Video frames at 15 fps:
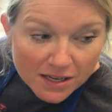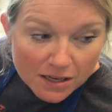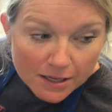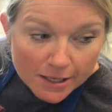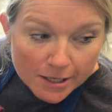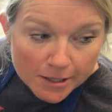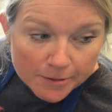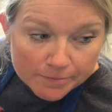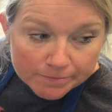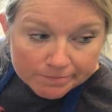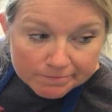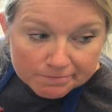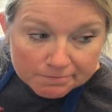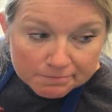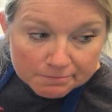
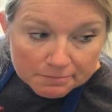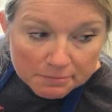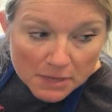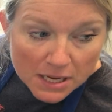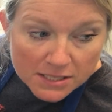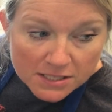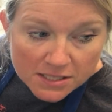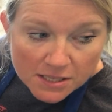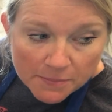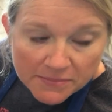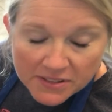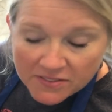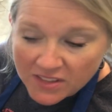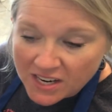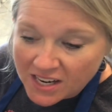It's
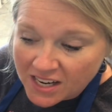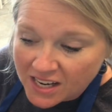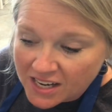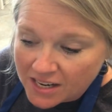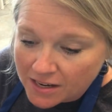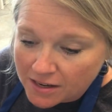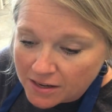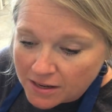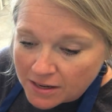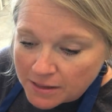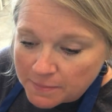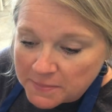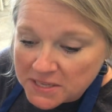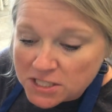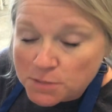something that I kind of
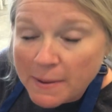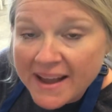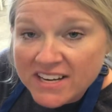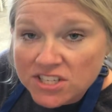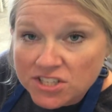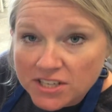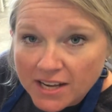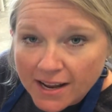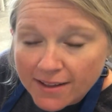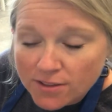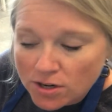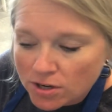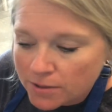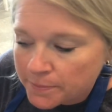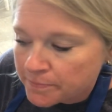mishmashed
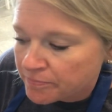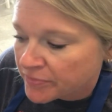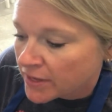together,